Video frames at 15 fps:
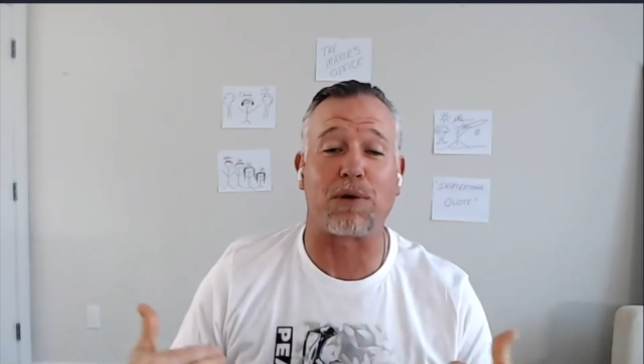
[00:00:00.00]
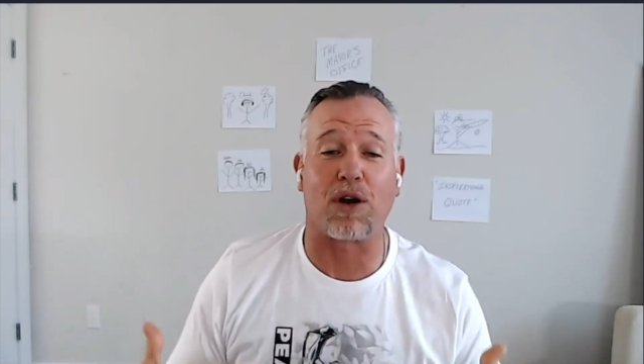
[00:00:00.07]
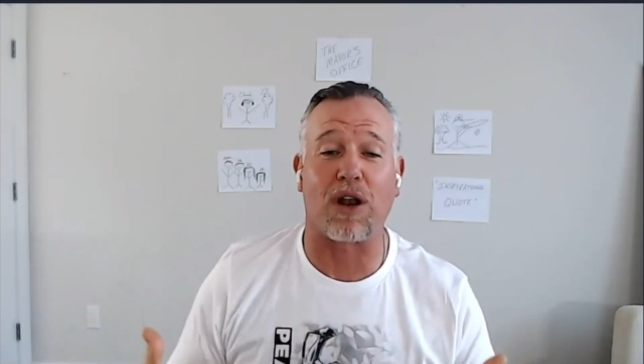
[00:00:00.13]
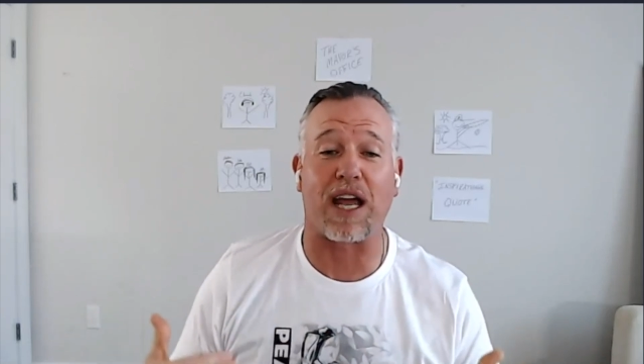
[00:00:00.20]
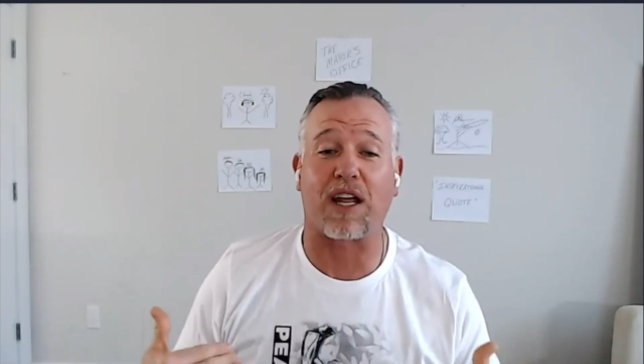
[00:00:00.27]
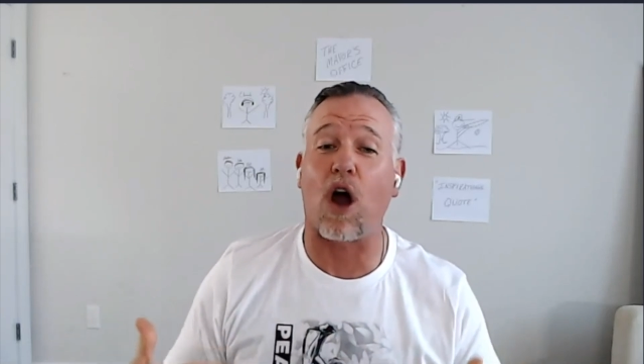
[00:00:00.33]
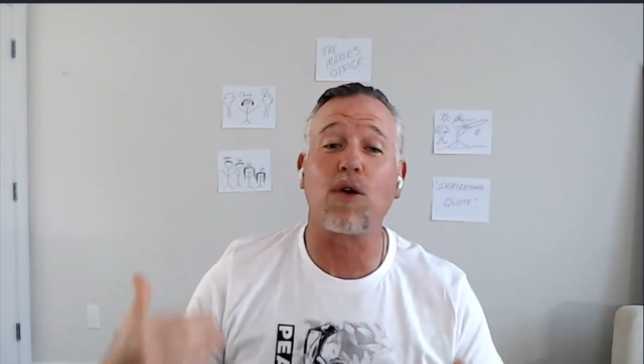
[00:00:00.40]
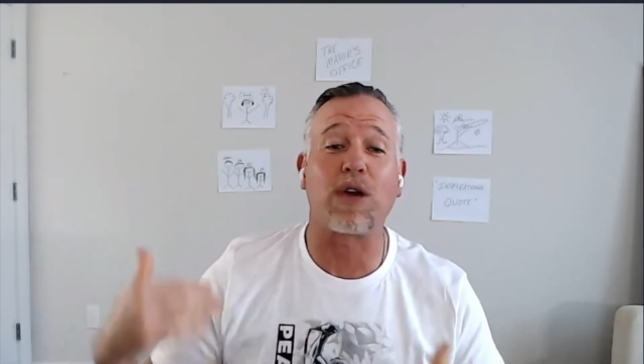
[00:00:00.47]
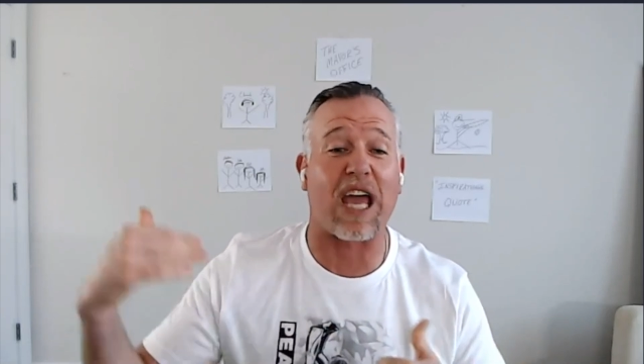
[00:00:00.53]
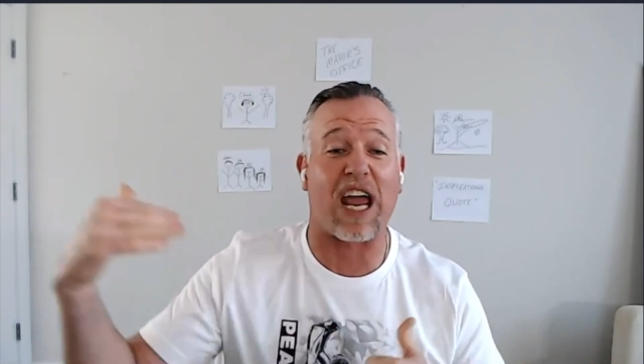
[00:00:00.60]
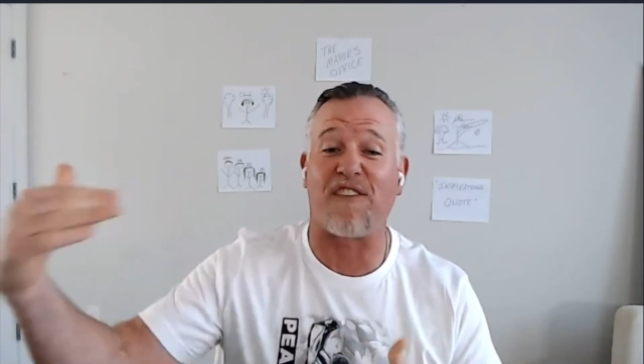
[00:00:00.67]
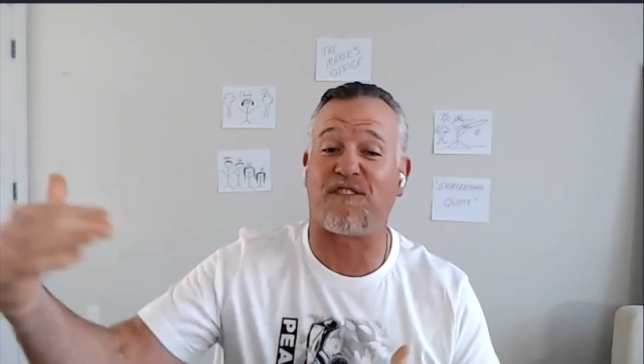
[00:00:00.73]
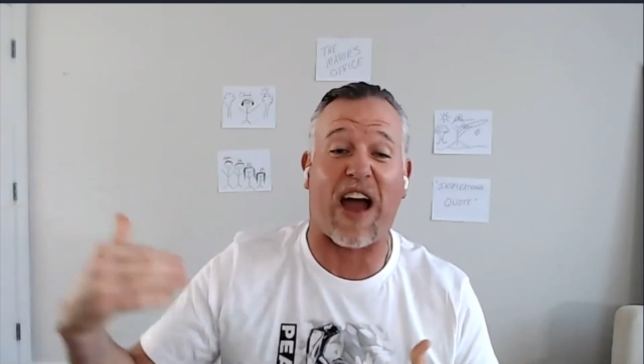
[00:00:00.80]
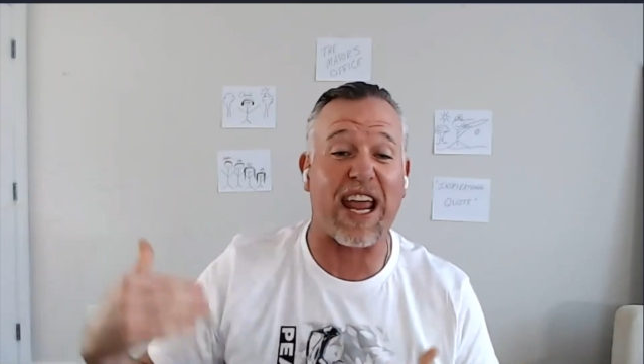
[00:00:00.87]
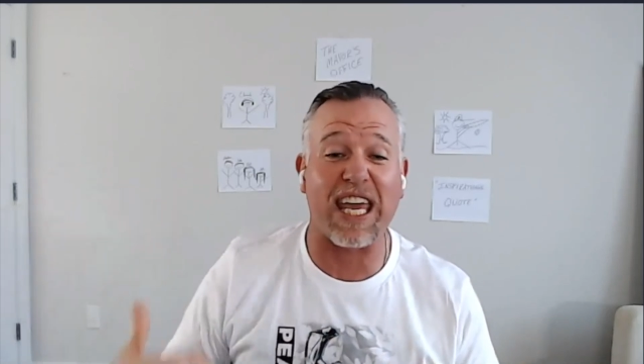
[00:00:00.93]
You're like, okay,
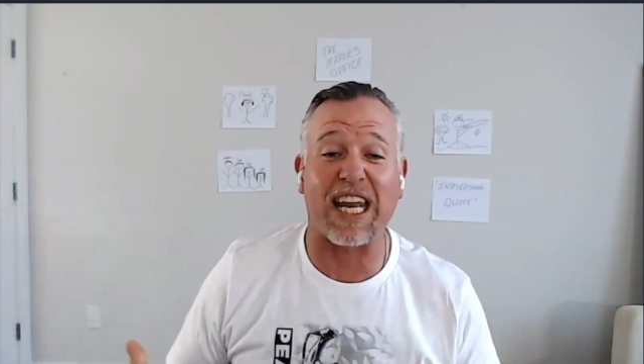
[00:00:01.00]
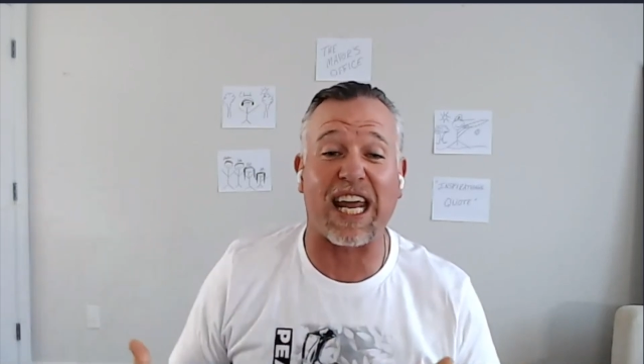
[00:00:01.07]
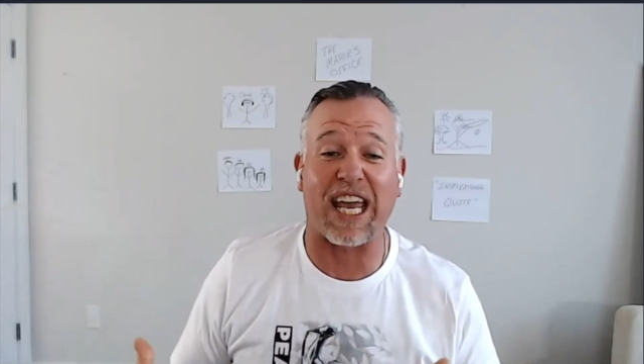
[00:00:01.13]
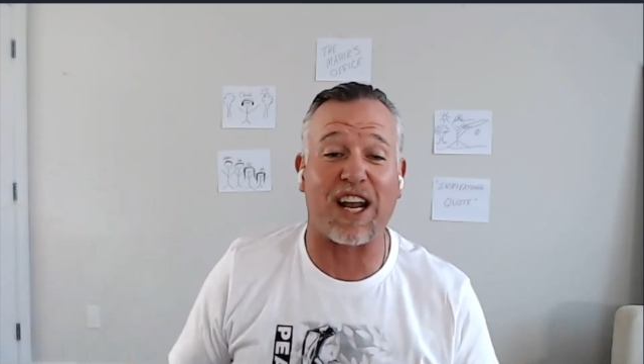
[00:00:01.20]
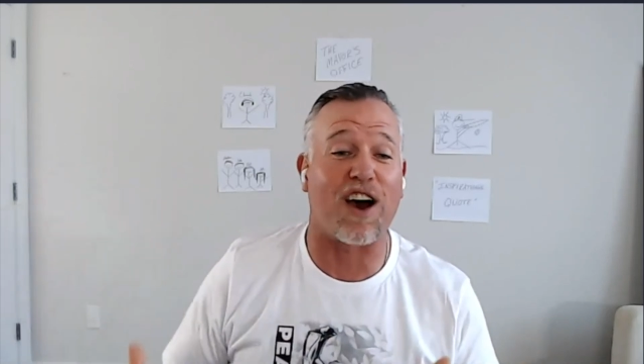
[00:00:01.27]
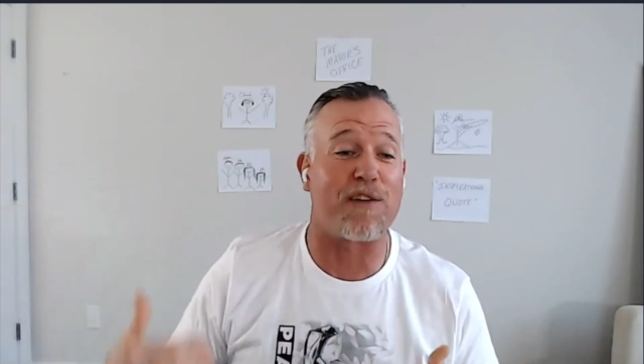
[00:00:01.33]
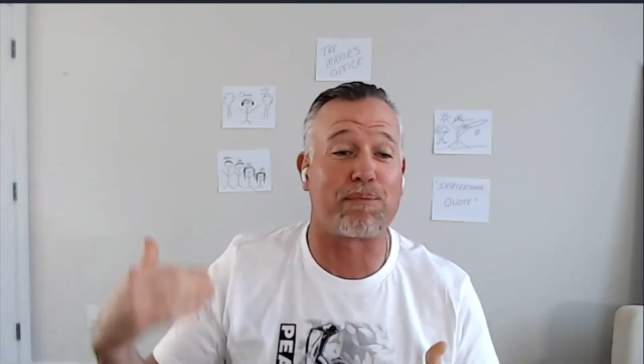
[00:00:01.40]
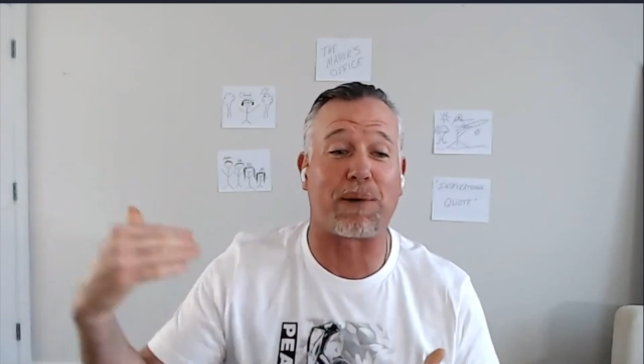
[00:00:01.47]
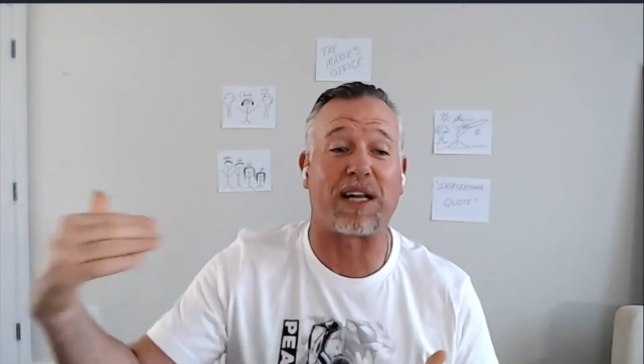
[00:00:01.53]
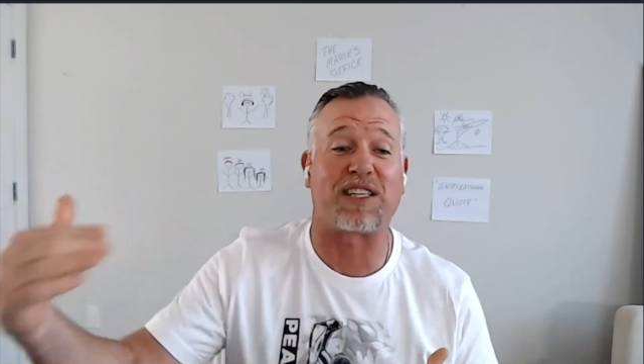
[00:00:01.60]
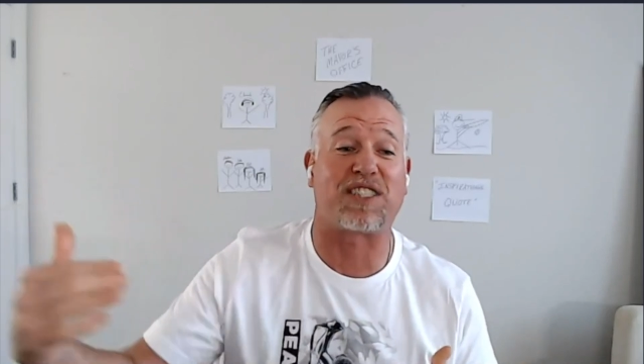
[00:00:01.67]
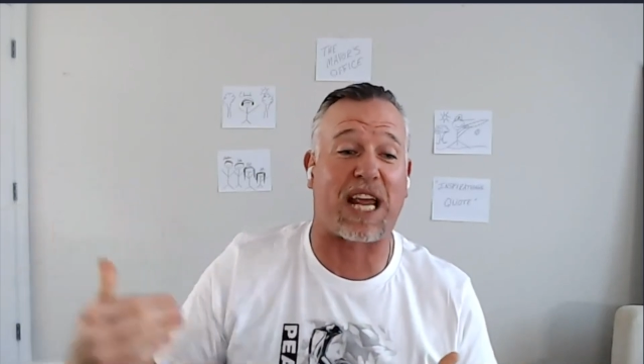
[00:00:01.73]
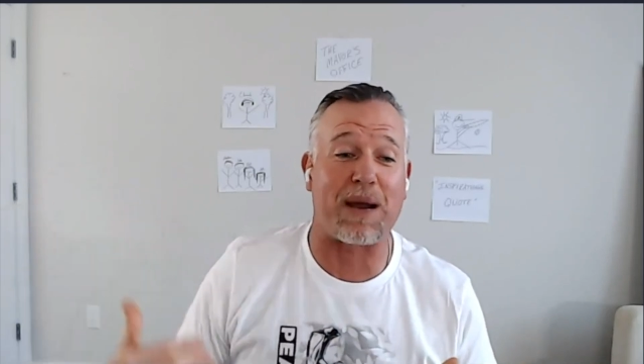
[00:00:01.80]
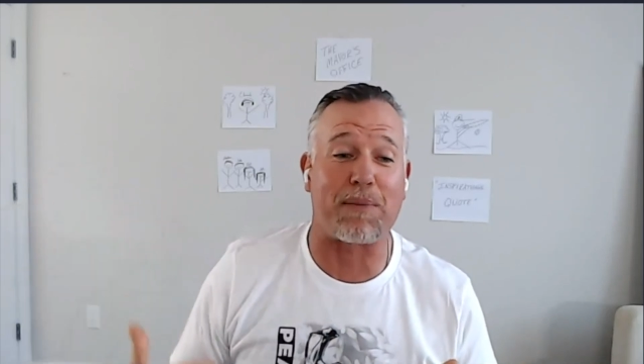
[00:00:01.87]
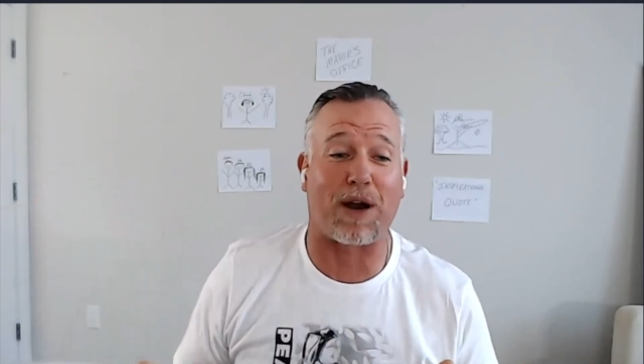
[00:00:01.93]
if I get a hit off Brett
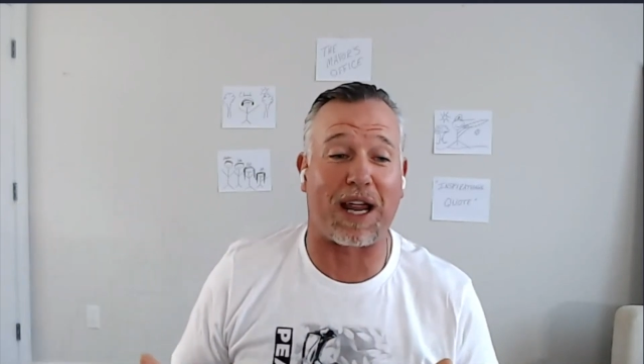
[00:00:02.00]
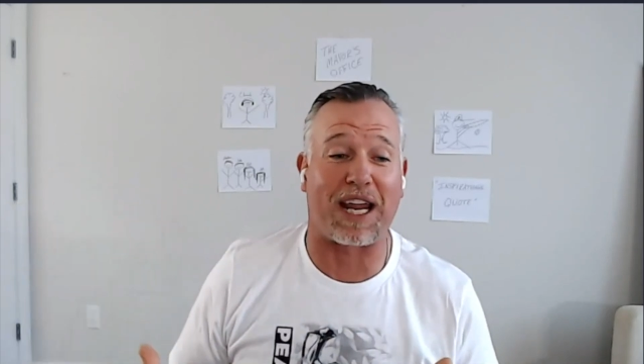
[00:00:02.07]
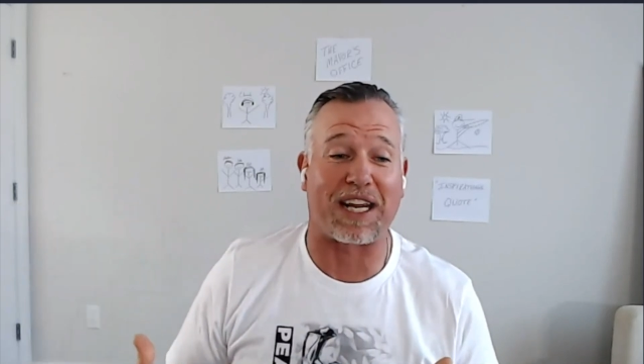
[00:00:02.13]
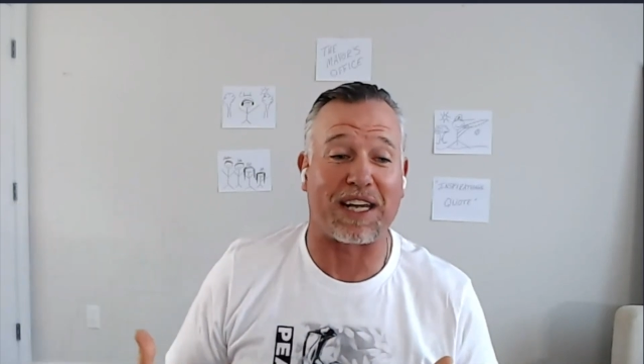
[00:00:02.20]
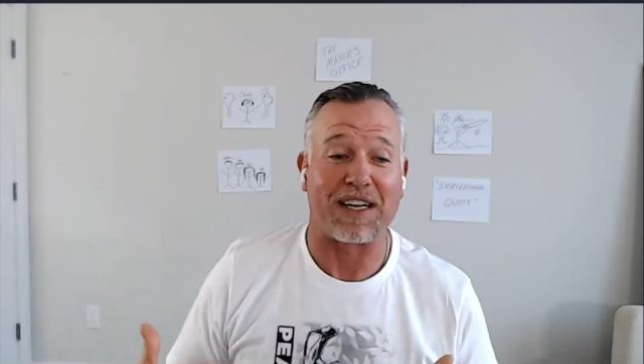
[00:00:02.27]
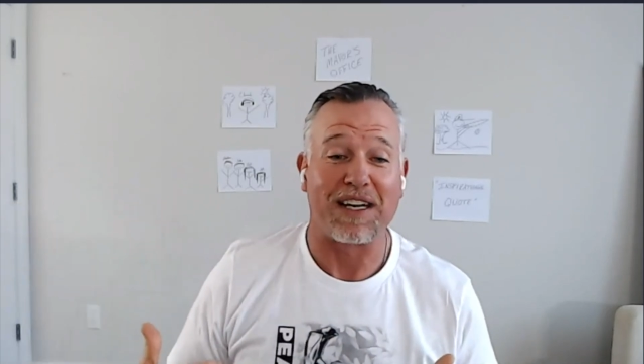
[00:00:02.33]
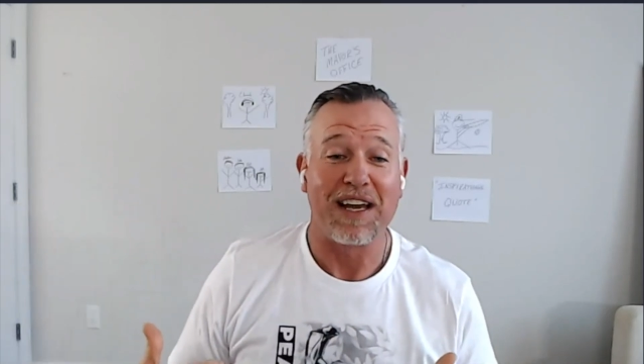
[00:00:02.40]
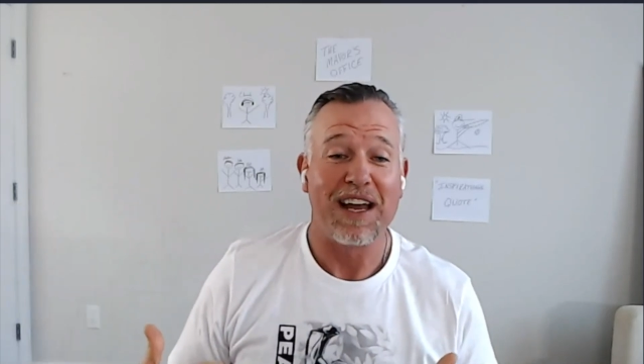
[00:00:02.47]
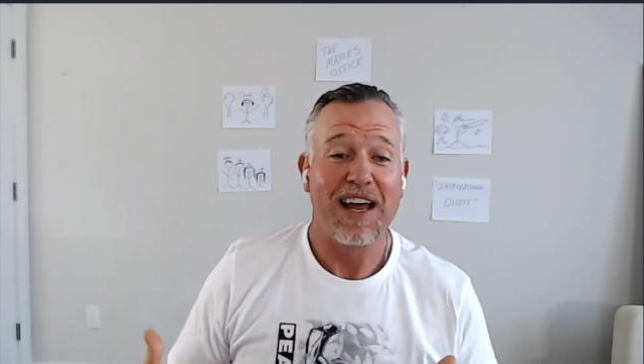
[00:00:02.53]
Saberhagen,